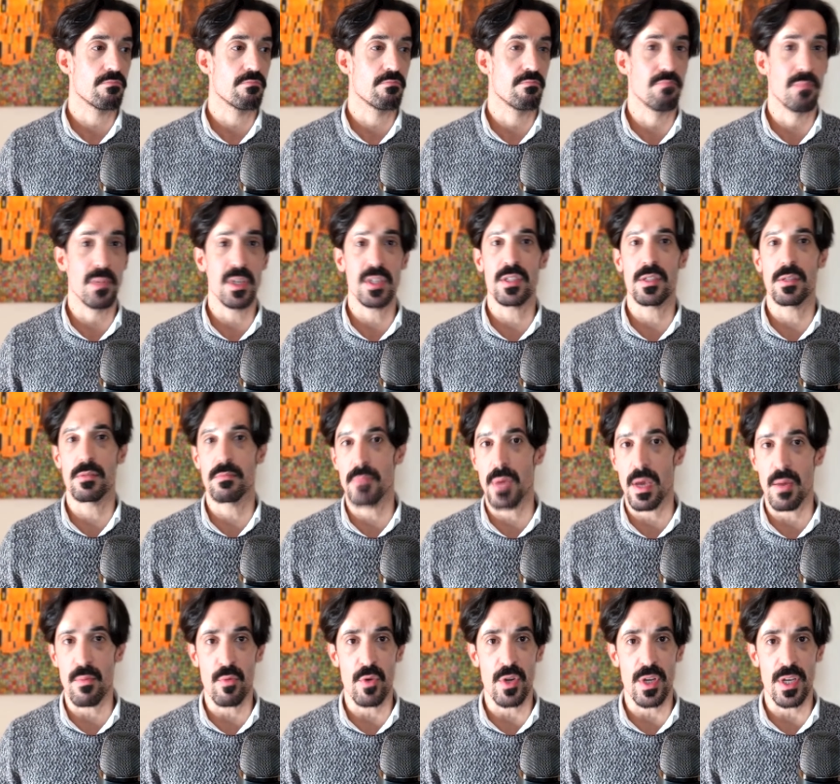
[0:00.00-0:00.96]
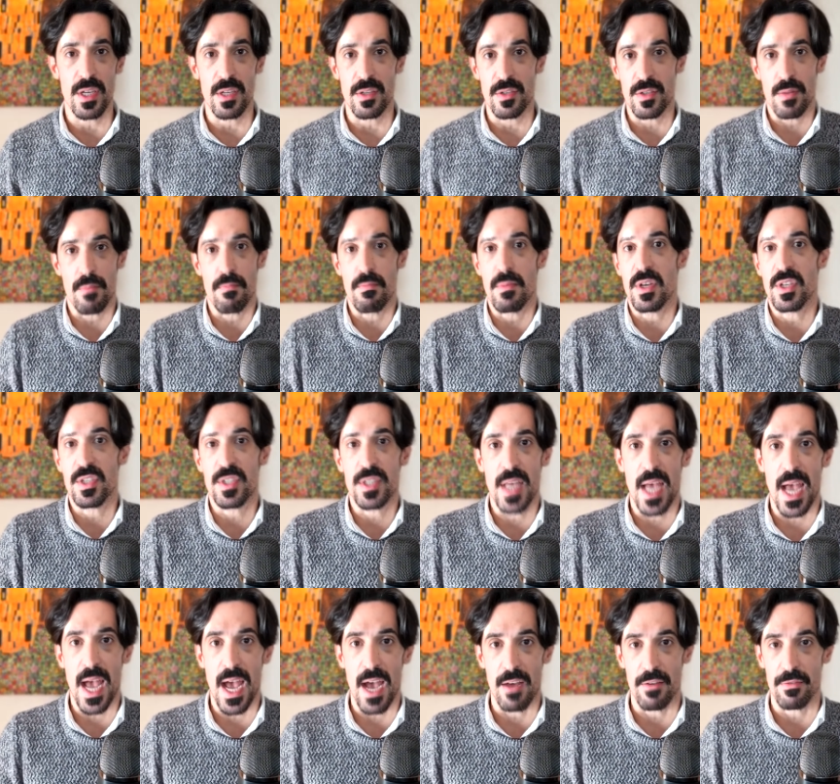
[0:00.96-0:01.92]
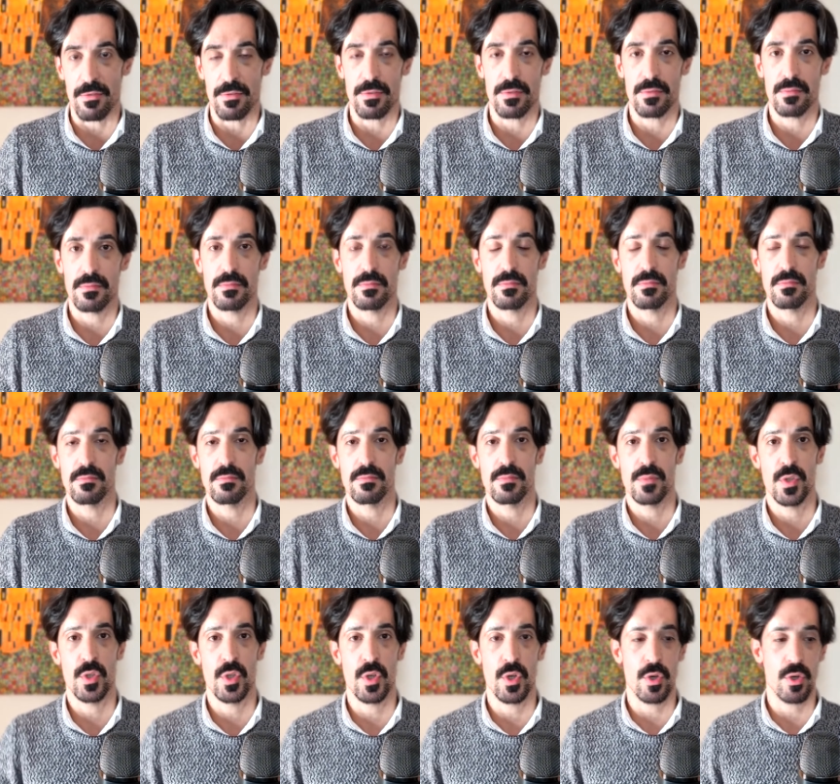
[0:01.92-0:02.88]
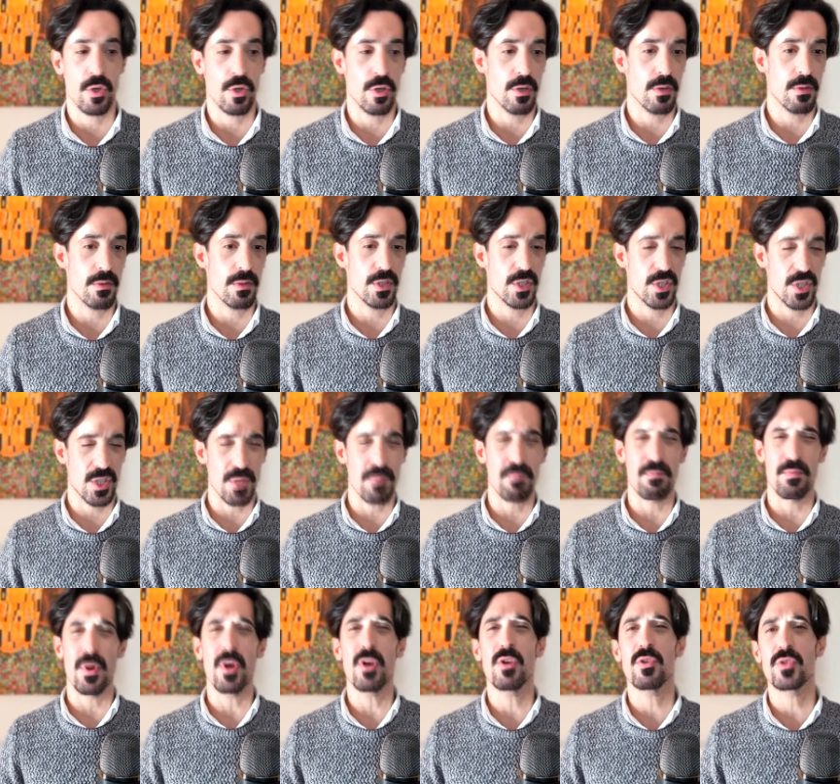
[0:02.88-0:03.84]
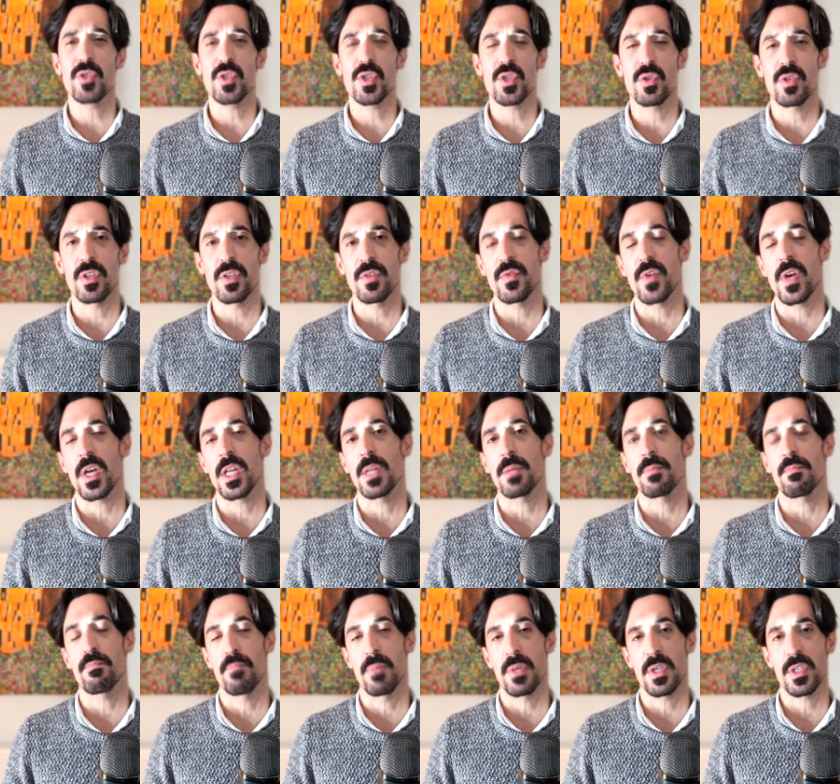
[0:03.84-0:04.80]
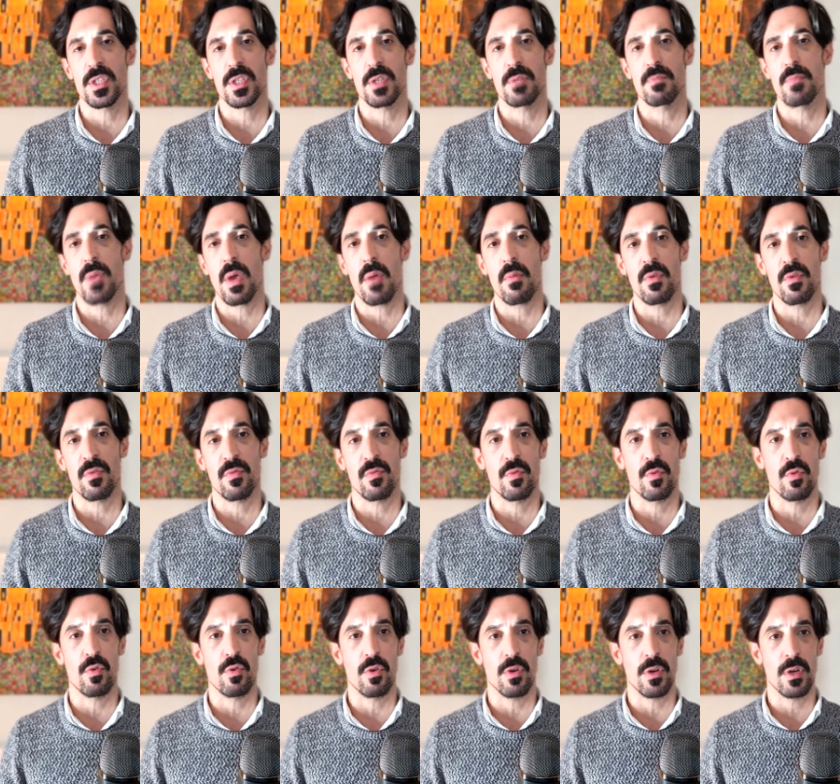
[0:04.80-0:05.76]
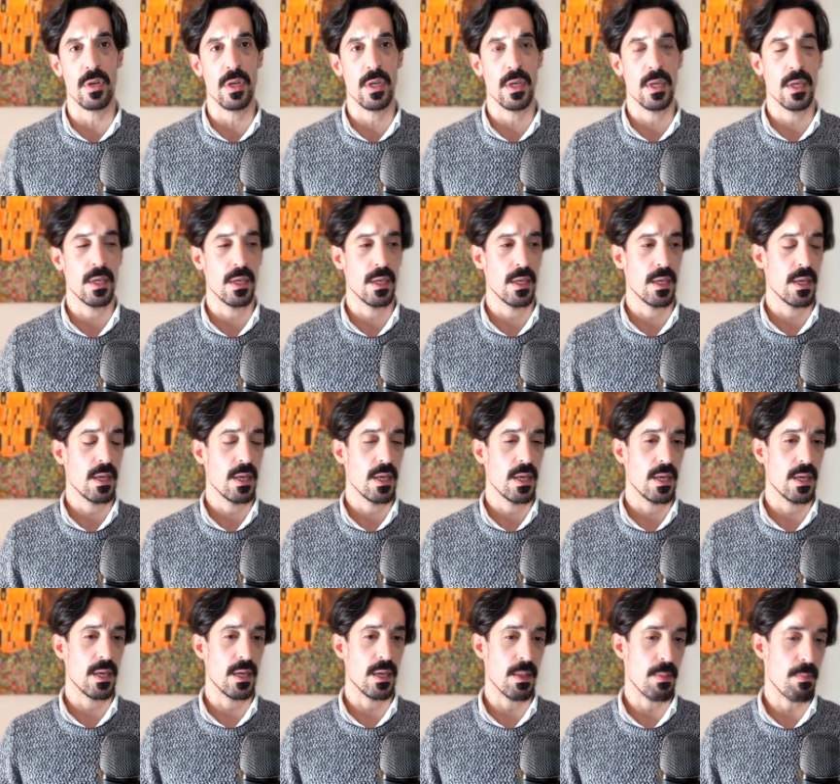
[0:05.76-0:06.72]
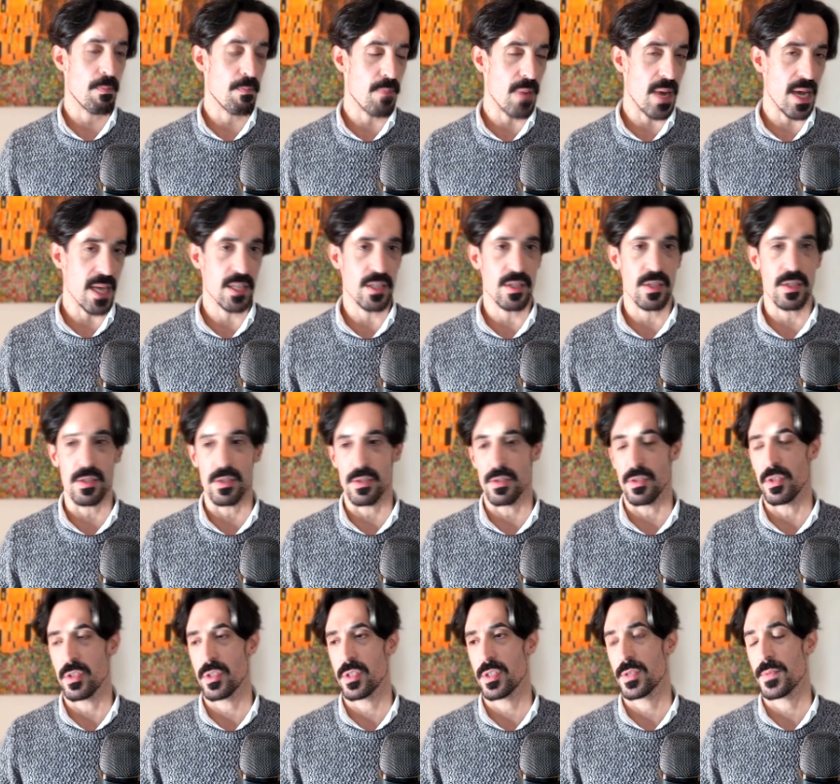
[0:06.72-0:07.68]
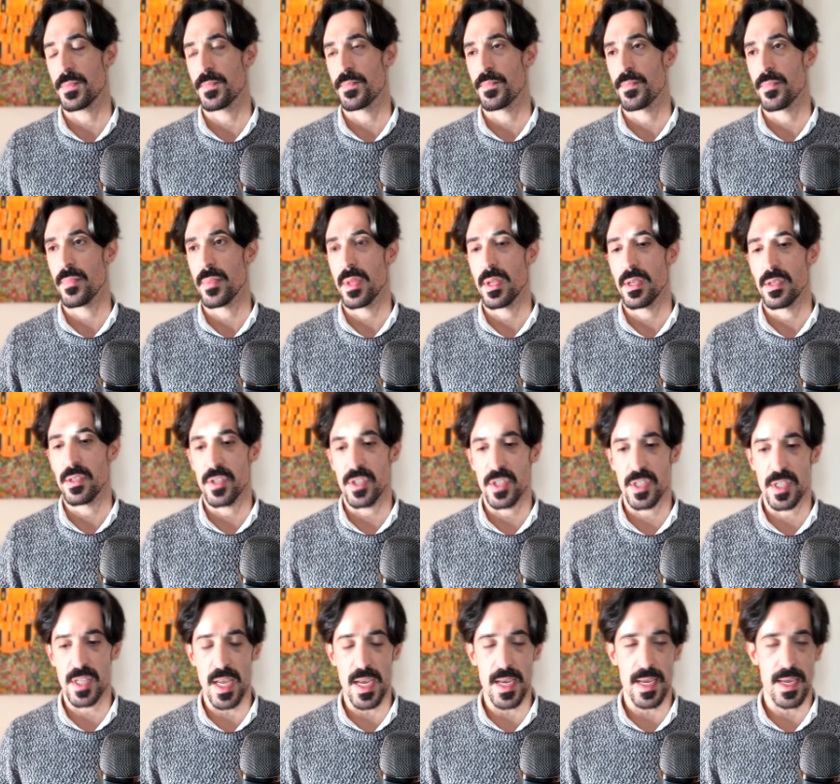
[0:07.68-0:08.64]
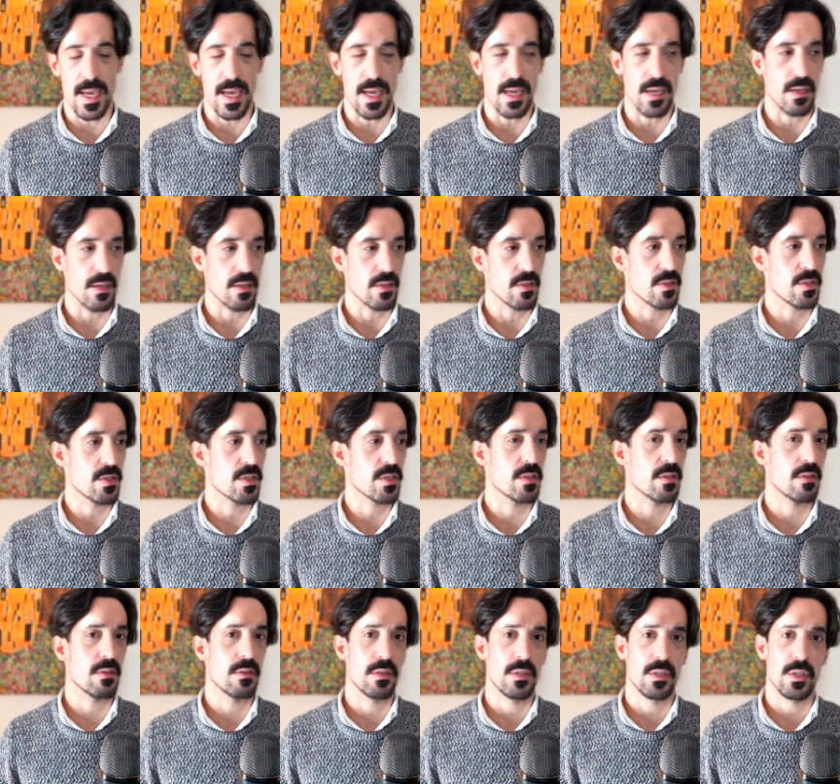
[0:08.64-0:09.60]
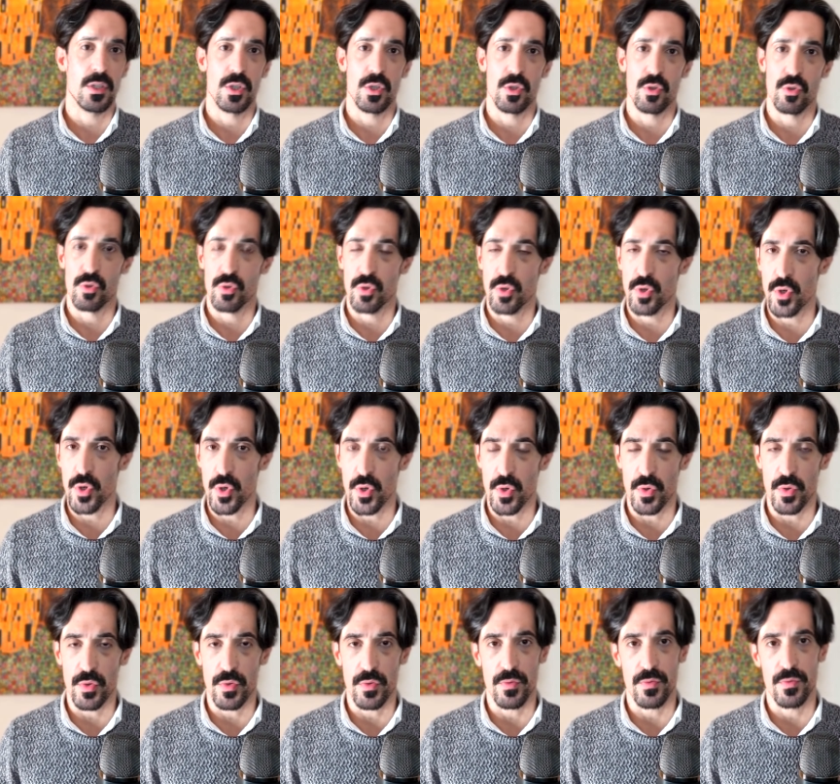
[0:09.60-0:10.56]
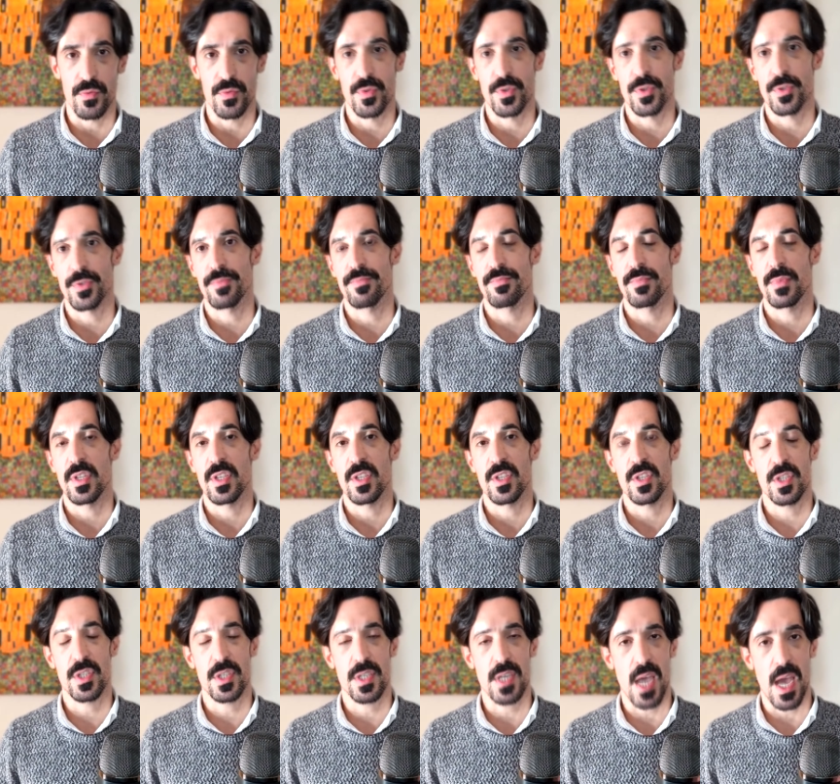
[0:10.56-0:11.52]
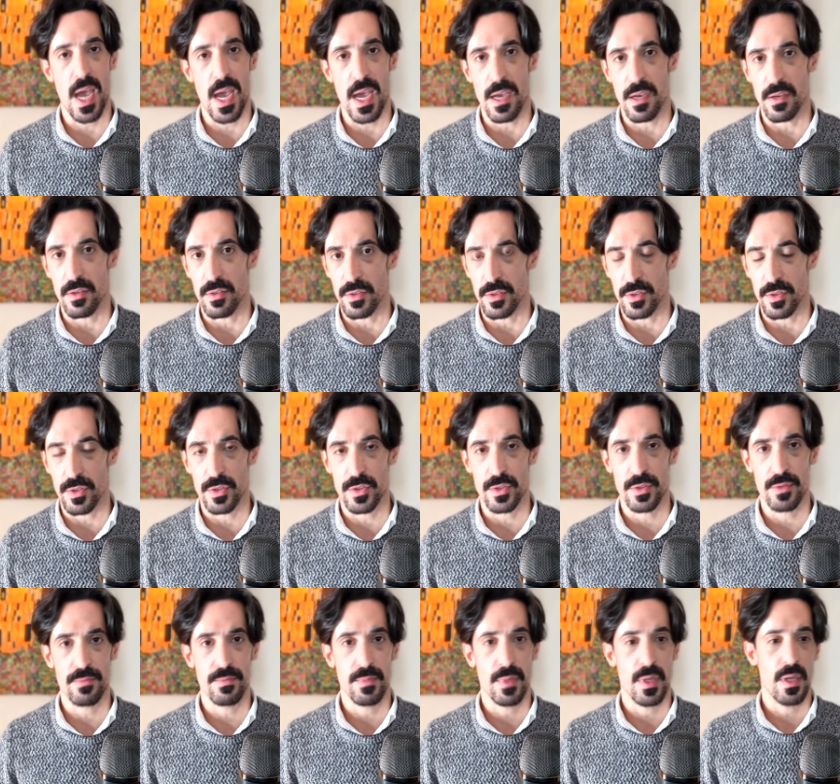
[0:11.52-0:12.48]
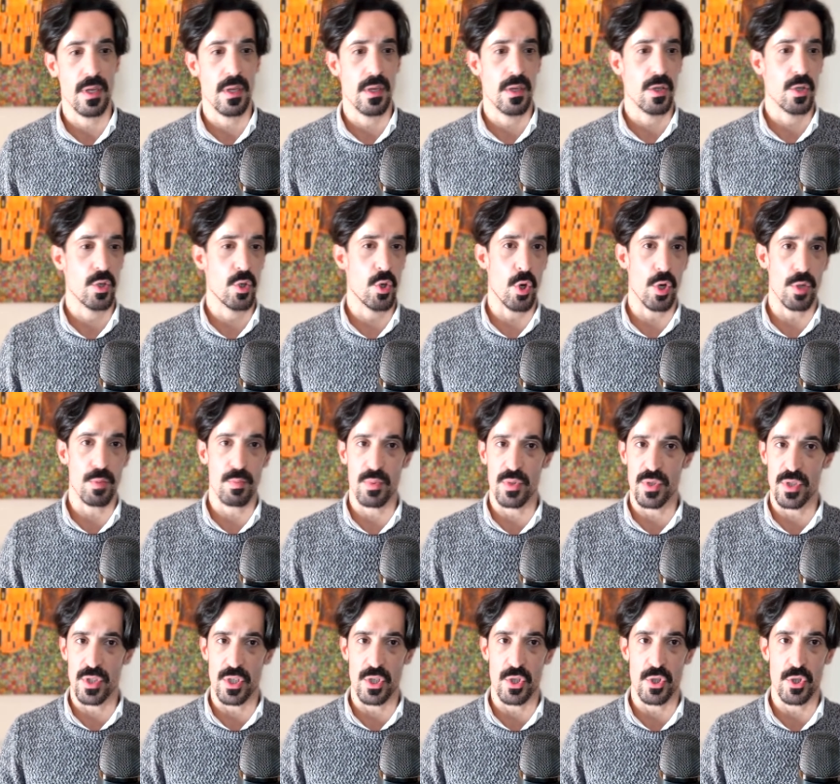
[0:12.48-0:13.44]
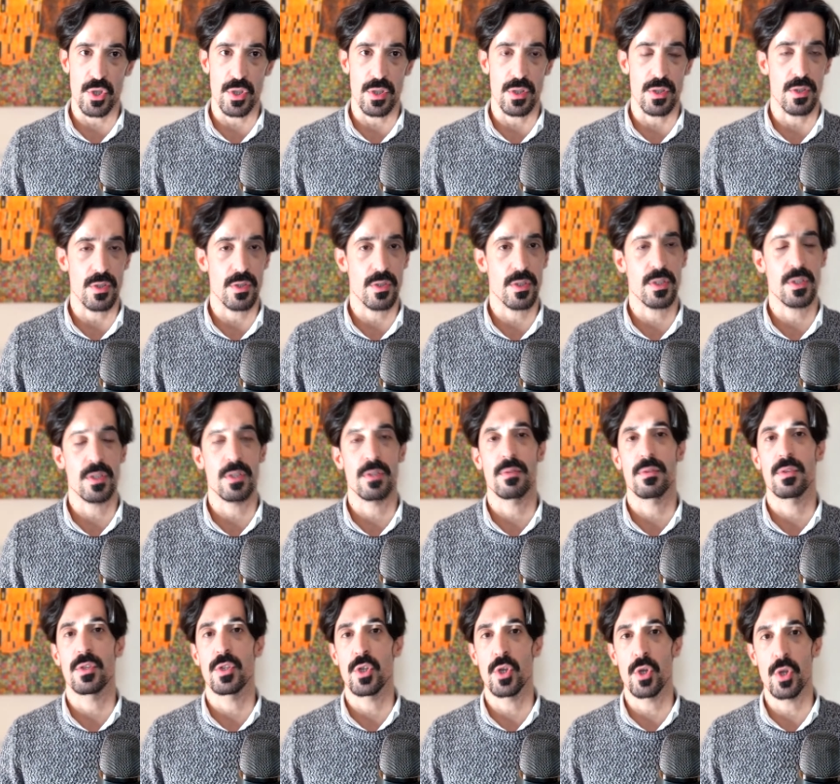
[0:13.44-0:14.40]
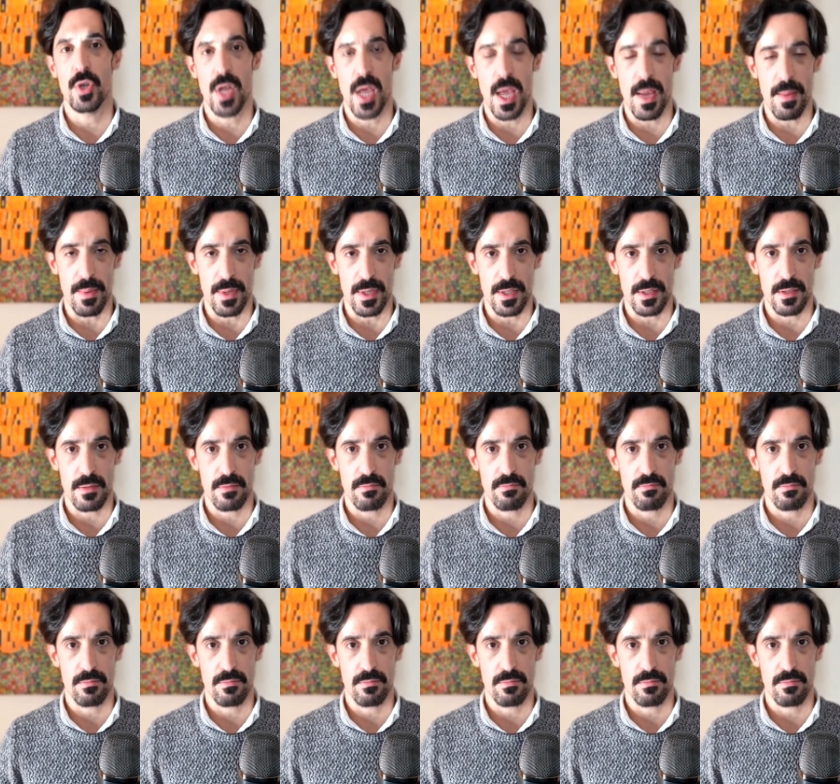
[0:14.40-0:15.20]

muscle memory is a must-have. You're supposed to develop muscle memory for patterns, stickings, grooves, scales, chord positions, you name it.